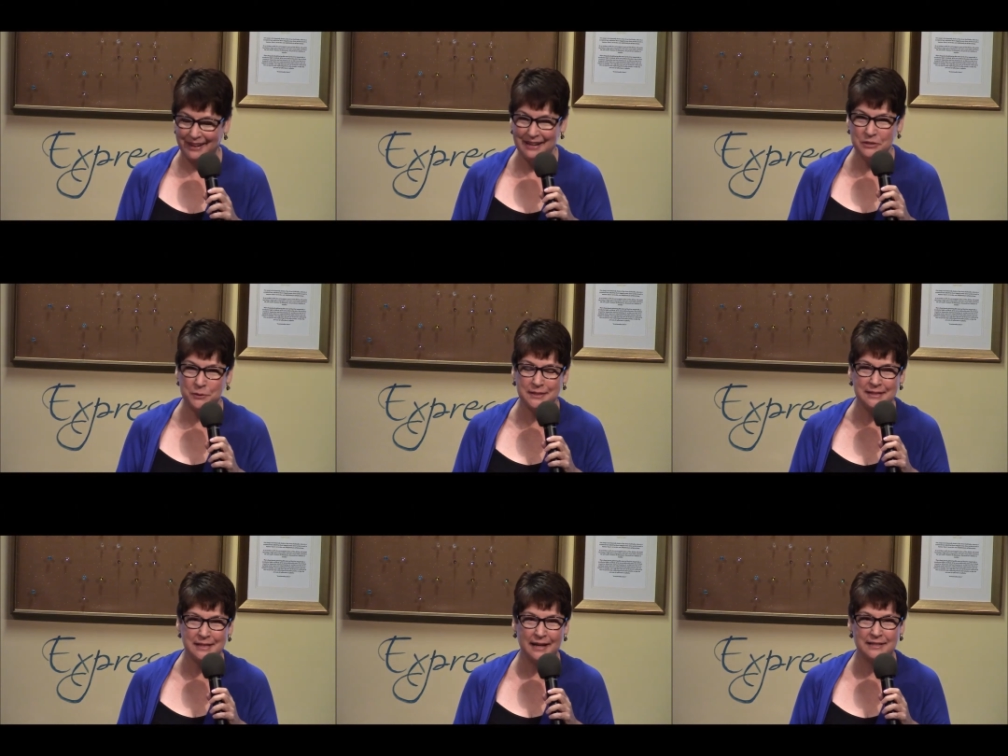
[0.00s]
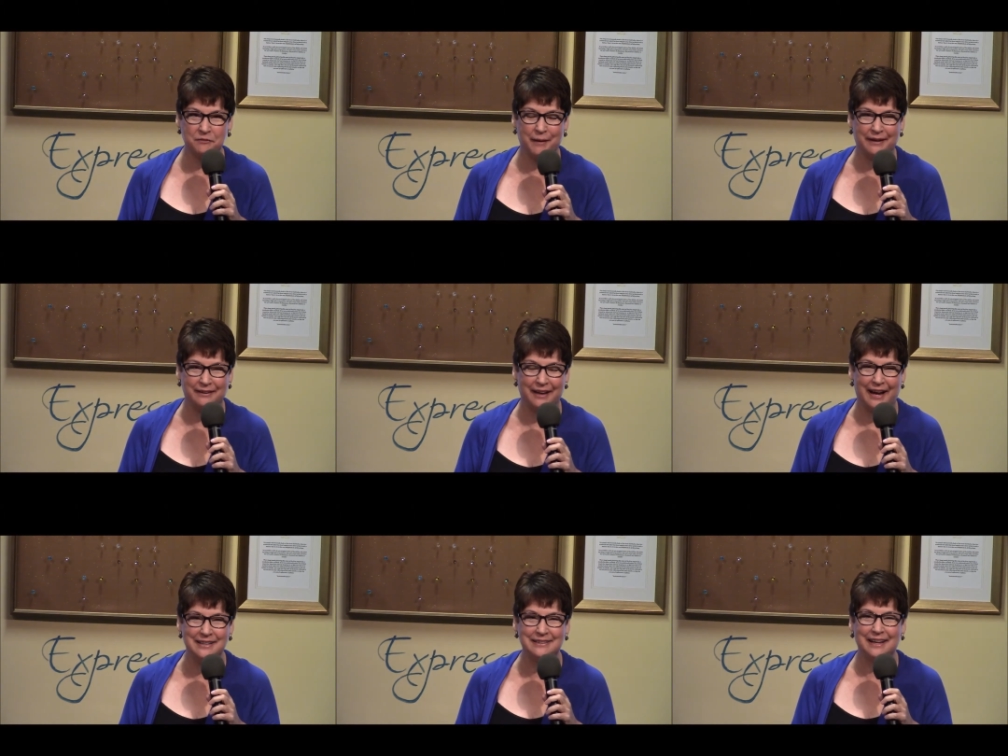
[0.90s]
And this was a Science of Mind
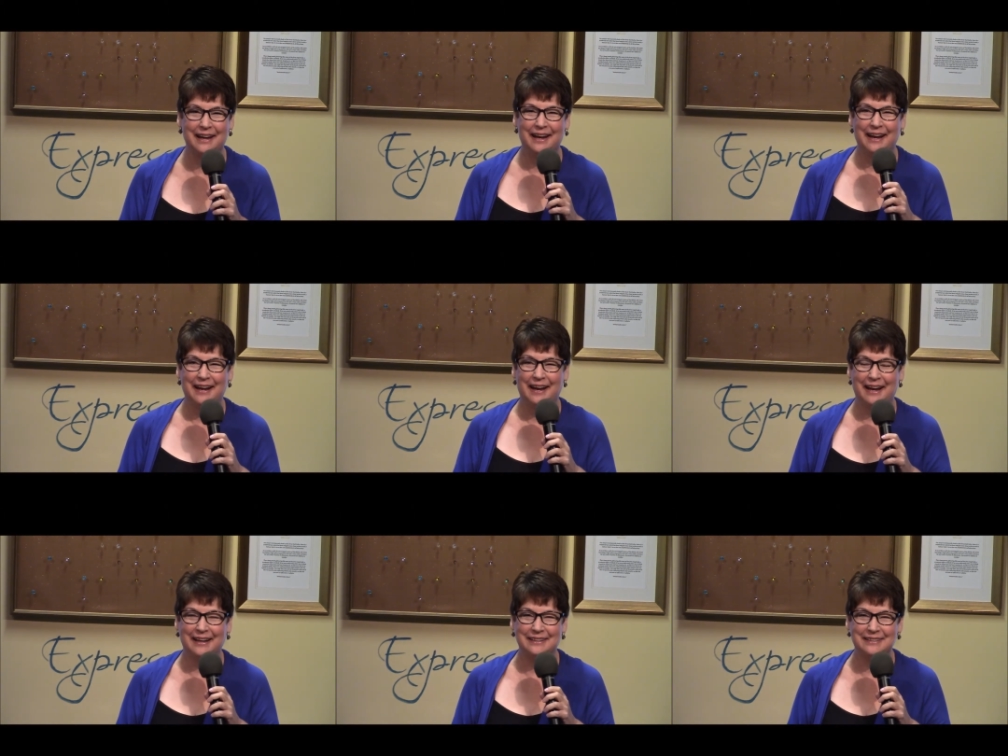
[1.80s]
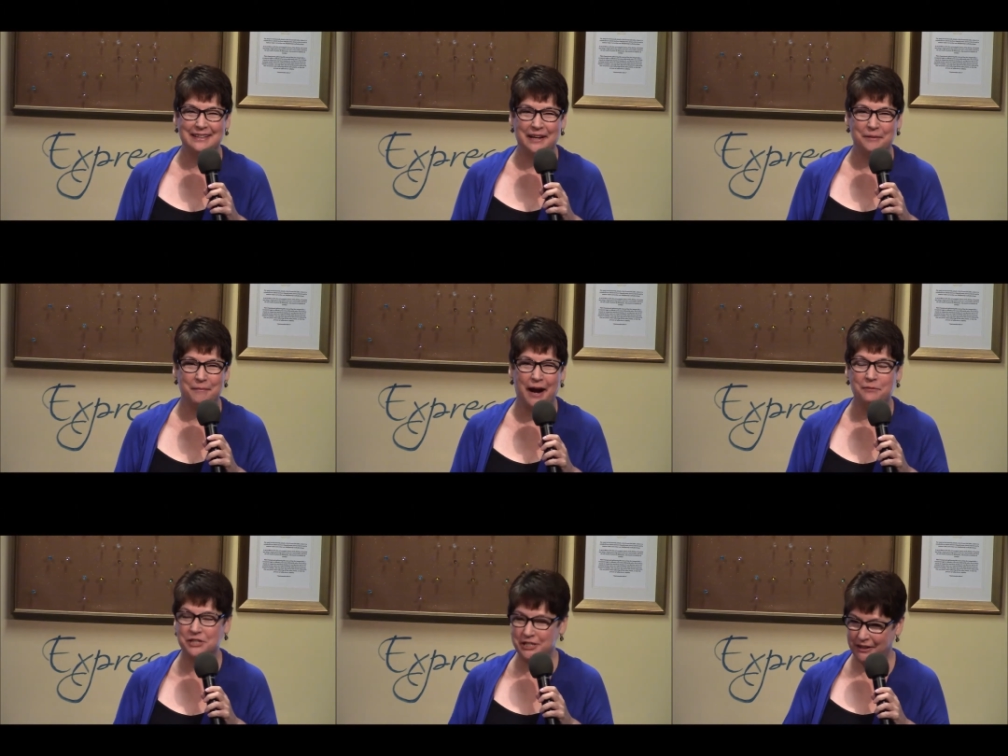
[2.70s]
class. And I
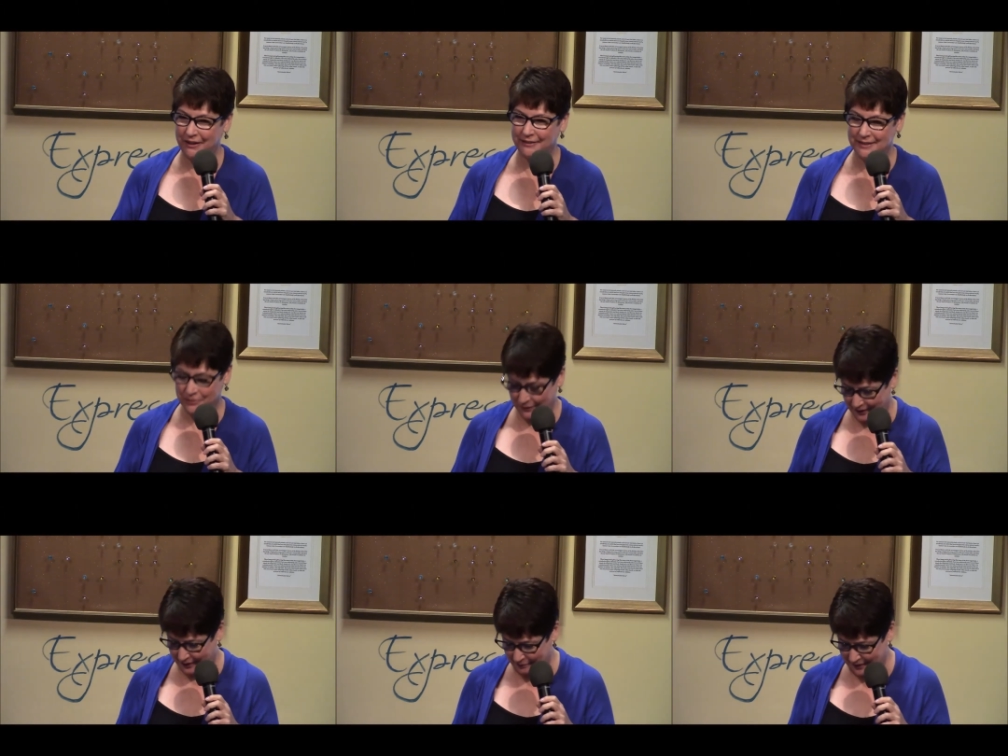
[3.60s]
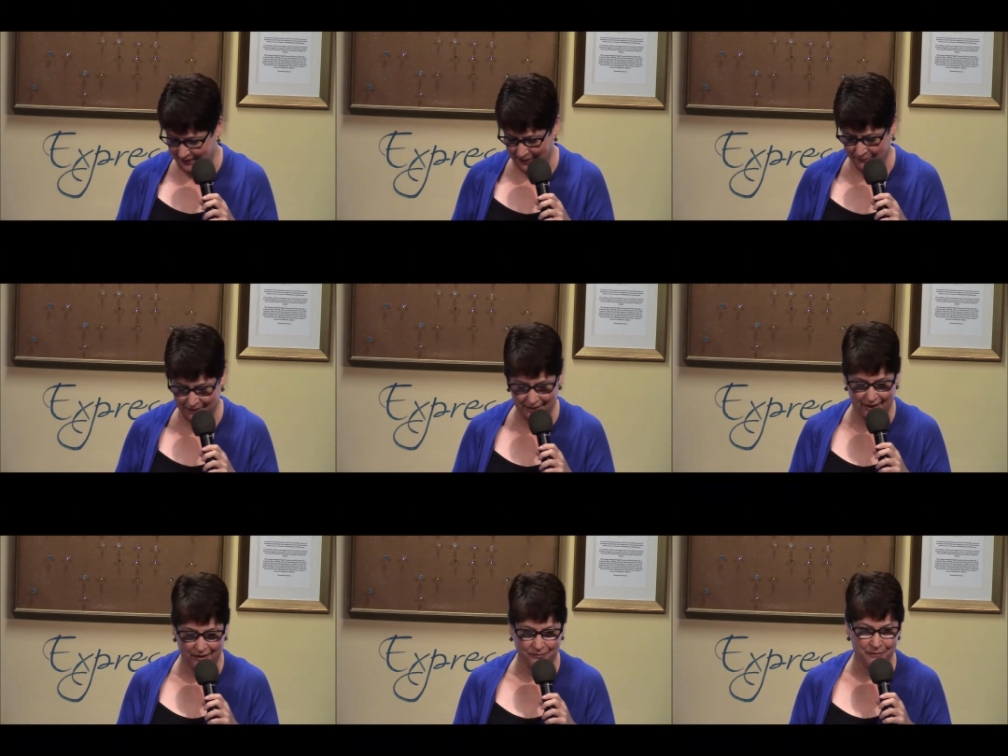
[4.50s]
was sharing this with him. His name is
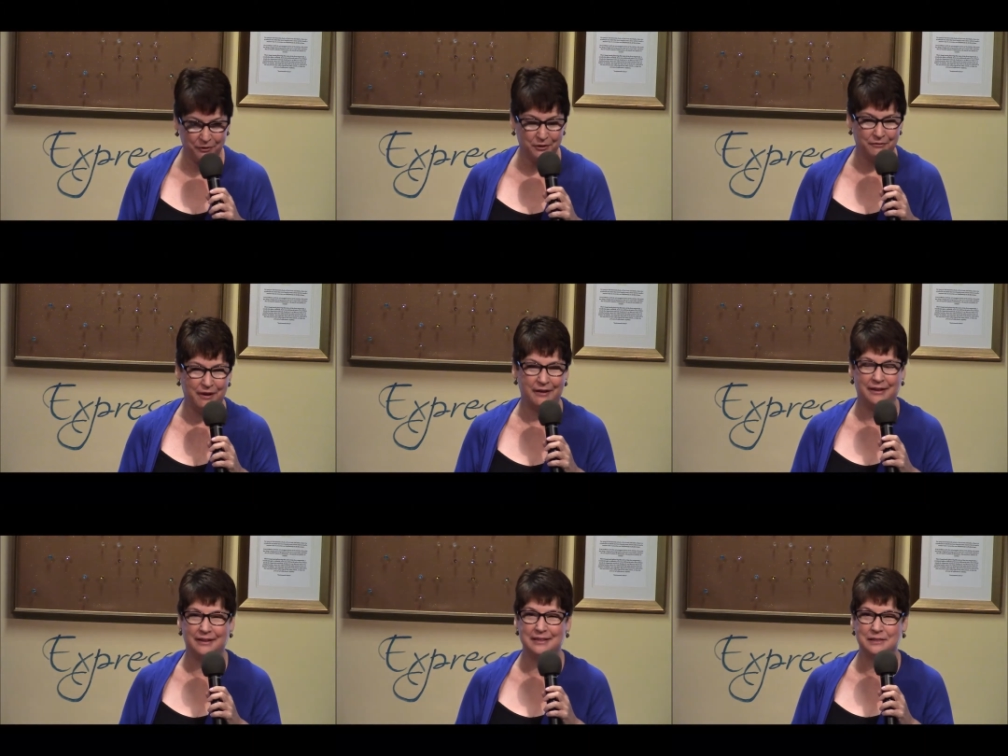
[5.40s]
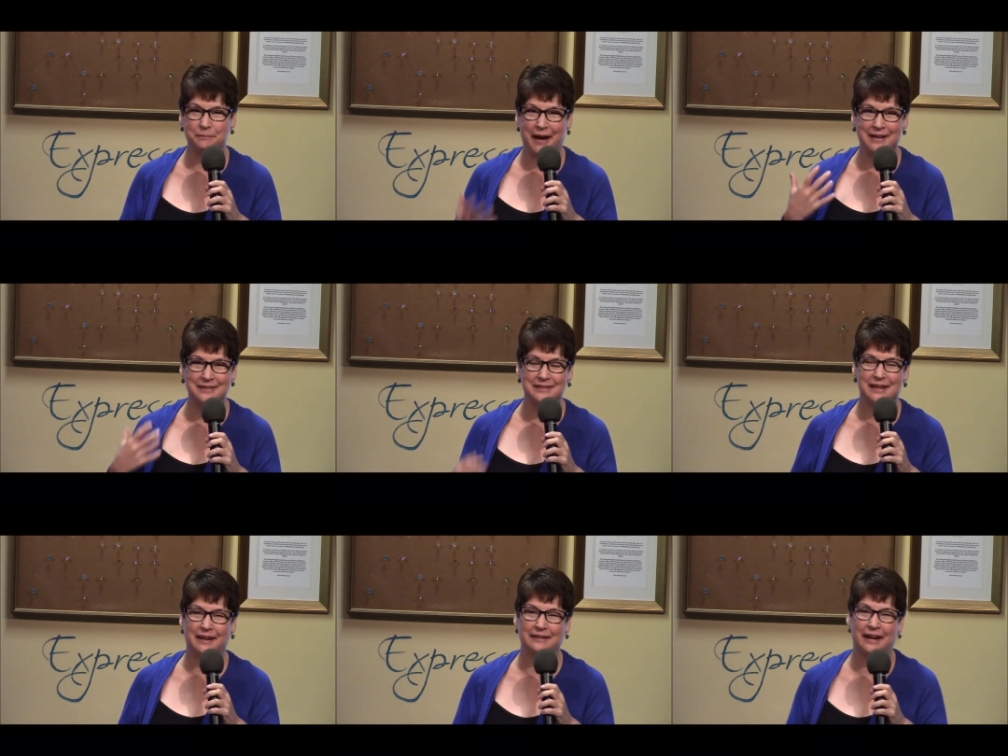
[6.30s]
Reverend Nirvana. He's passed
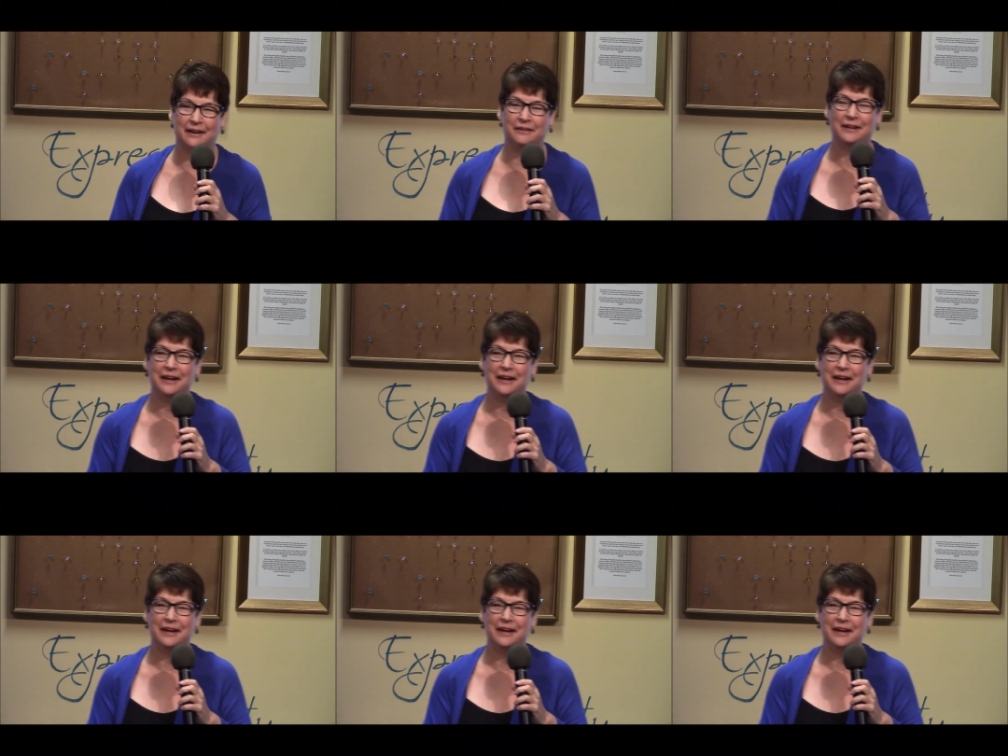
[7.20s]
now.